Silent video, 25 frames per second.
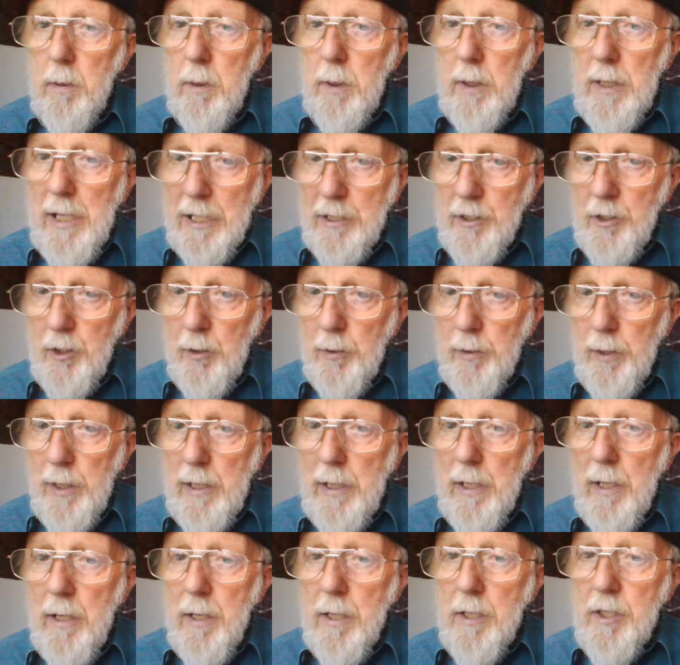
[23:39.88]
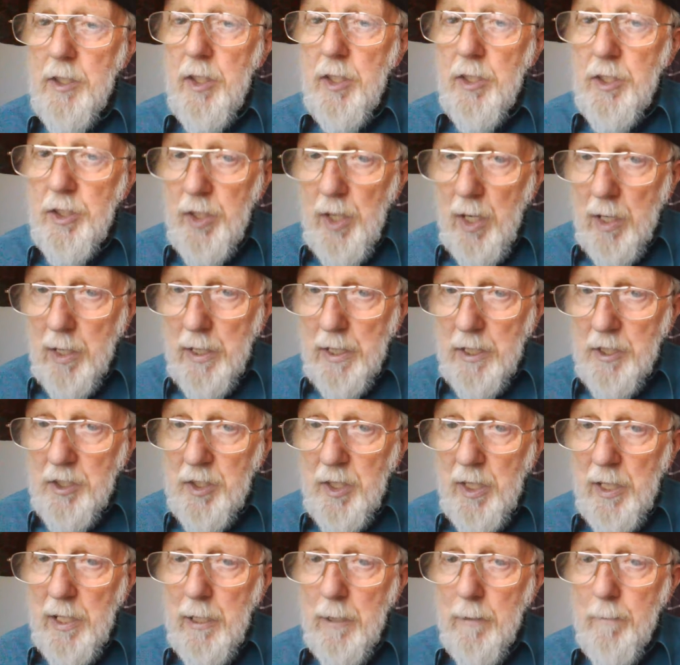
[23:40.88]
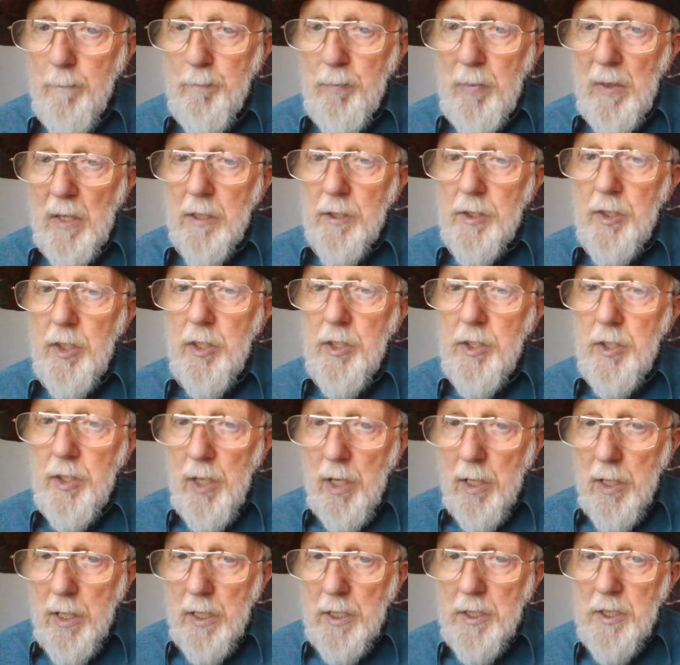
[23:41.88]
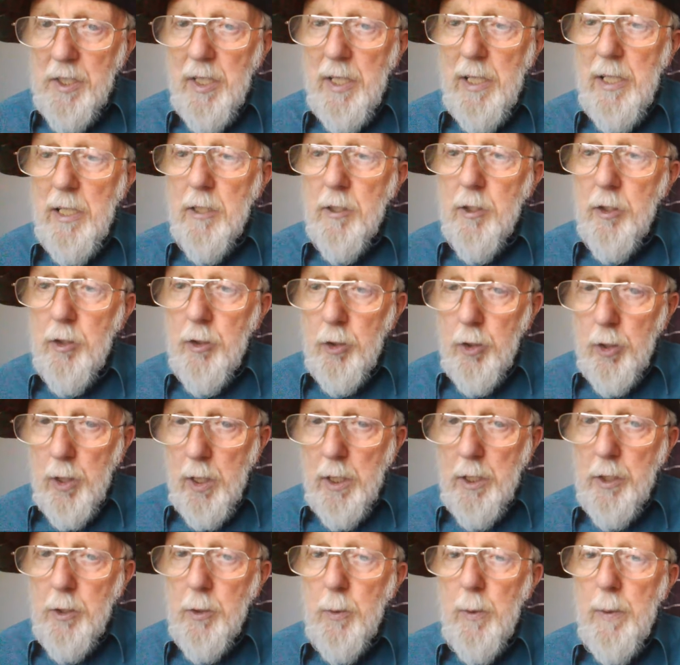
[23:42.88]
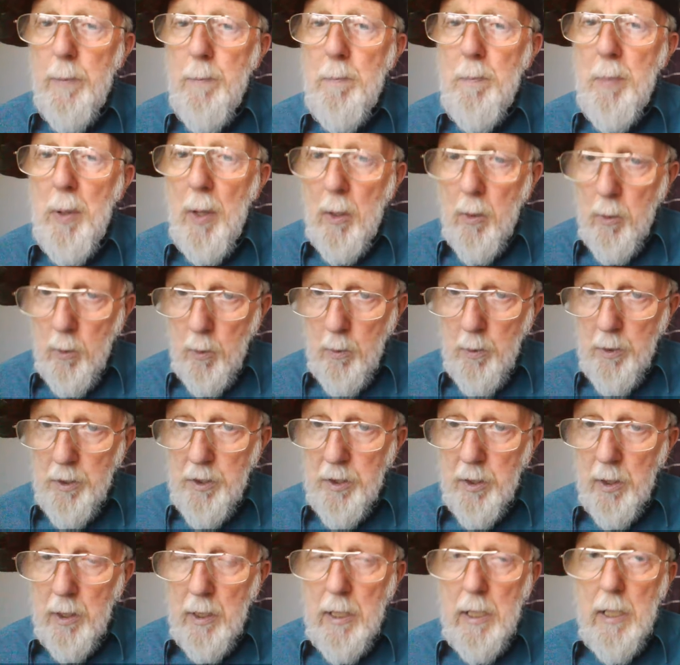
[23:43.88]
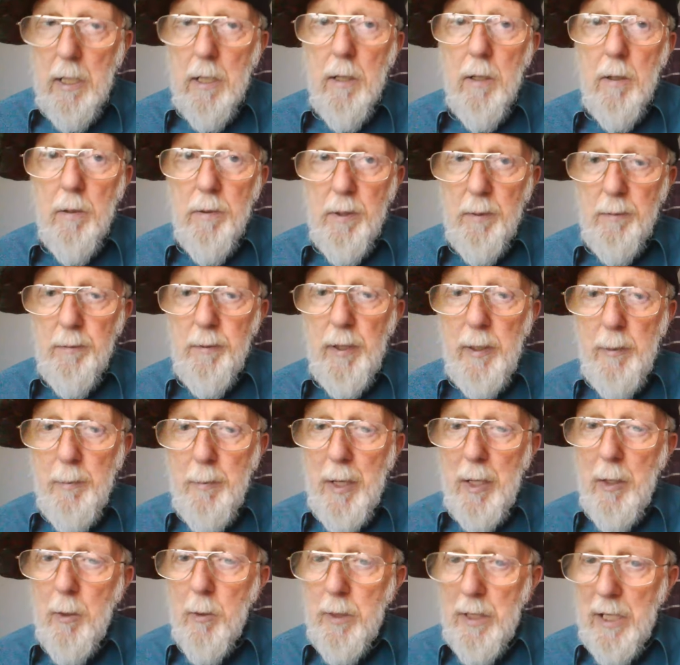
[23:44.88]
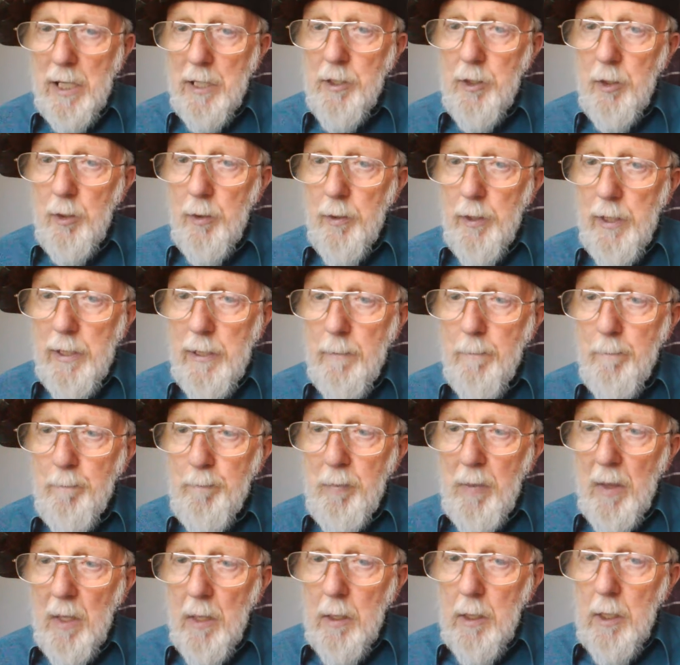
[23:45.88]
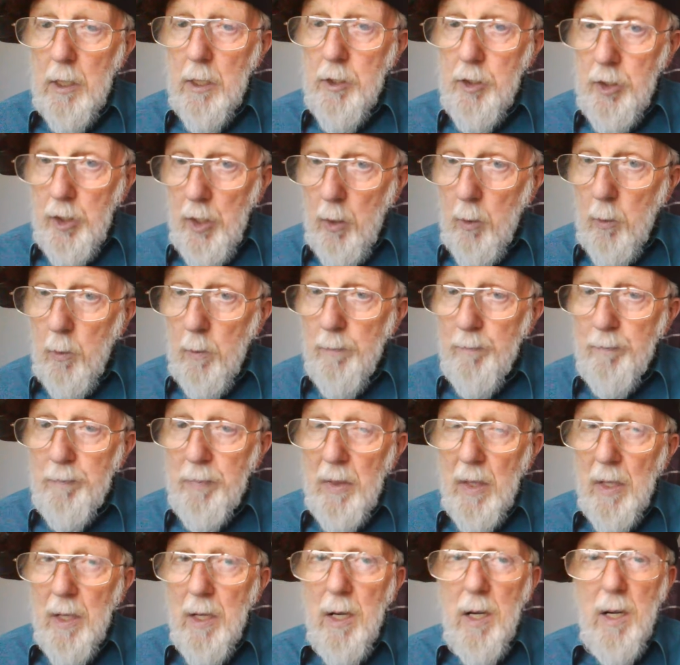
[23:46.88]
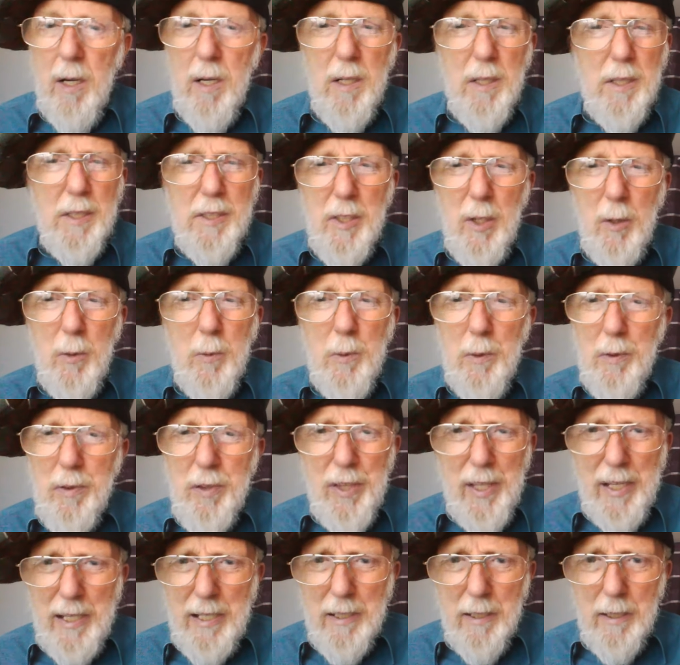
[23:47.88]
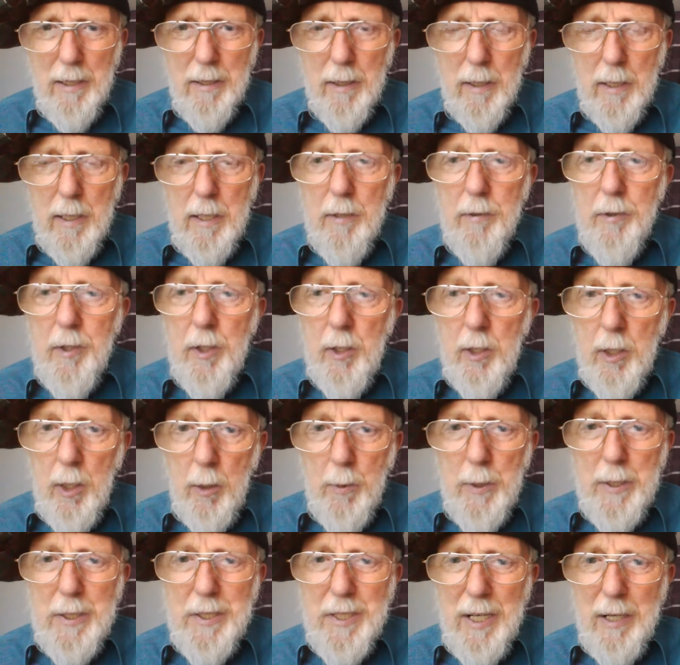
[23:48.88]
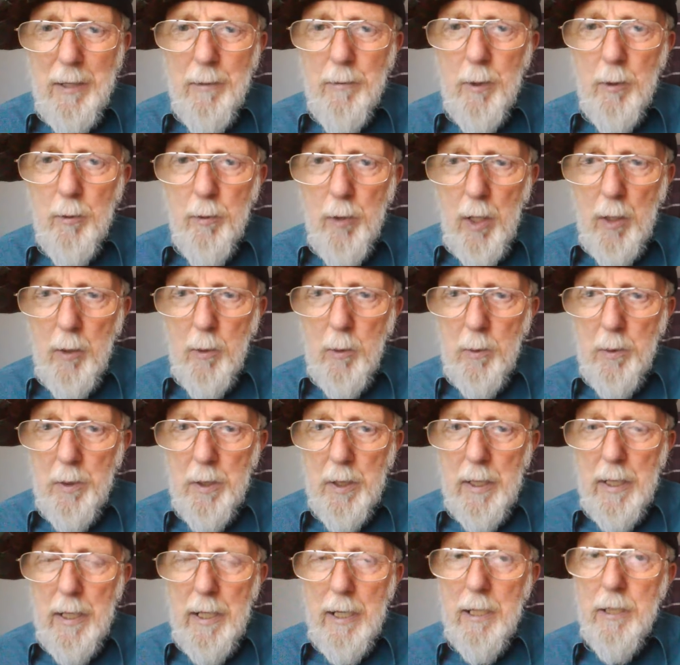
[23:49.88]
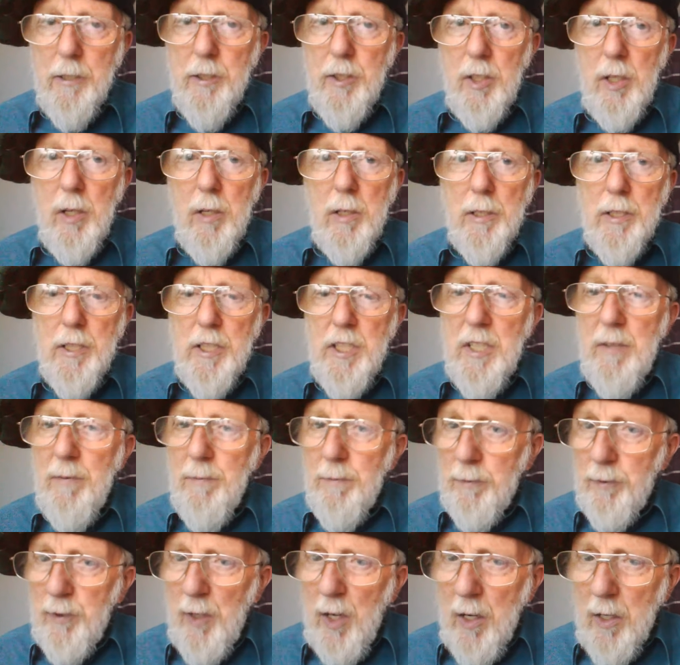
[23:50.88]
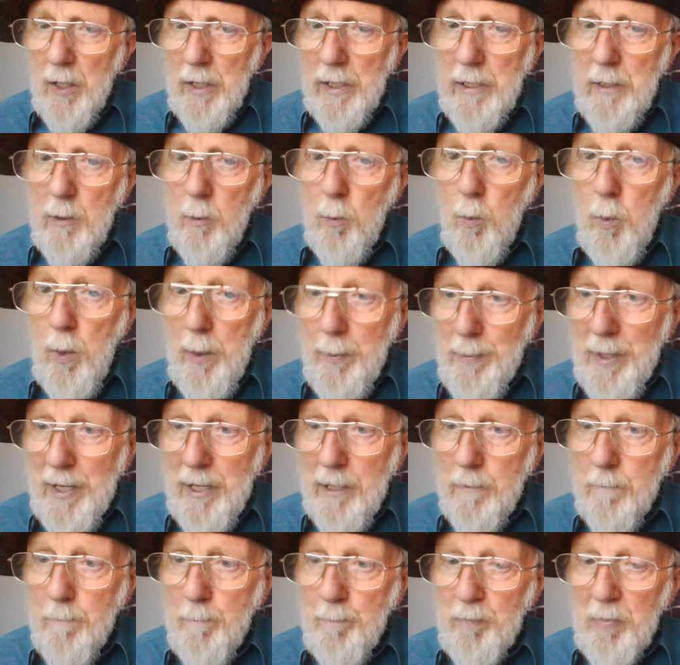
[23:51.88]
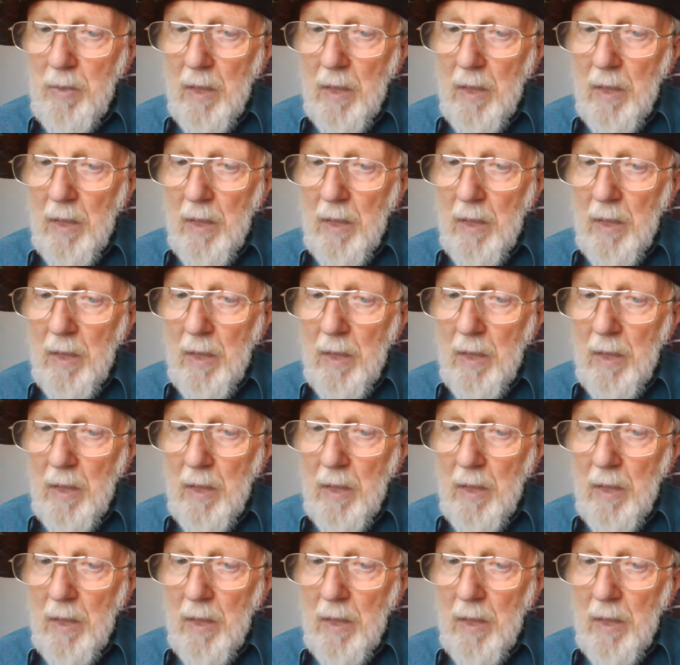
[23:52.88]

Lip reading: category. Society has tried to impose on the female category. So I don't think that going down the road and trying to define women